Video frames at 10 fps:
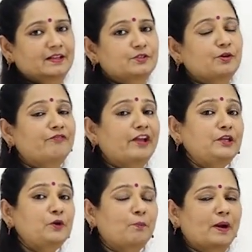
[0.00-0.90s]
So
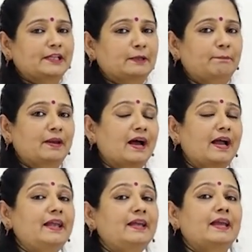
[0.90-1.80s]
when you
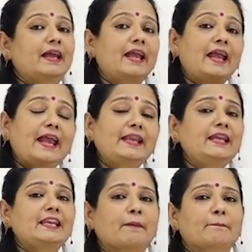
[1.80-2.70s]
multiply
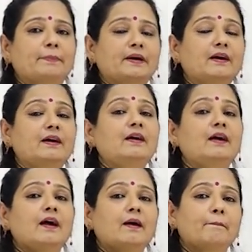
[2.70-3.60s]
any number
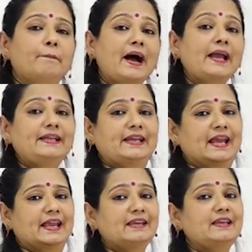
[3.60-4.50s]
by
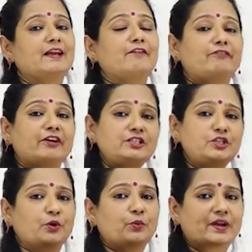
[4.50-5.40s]
10,
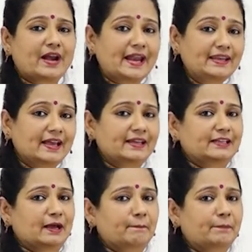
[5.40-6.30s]
first you will write
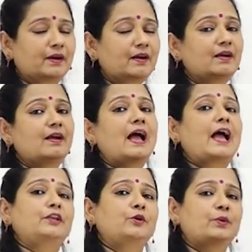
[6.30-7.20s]
that number
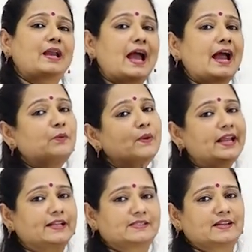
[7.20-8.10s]
and you will add
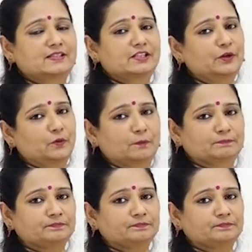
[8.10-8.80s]
one extra zero.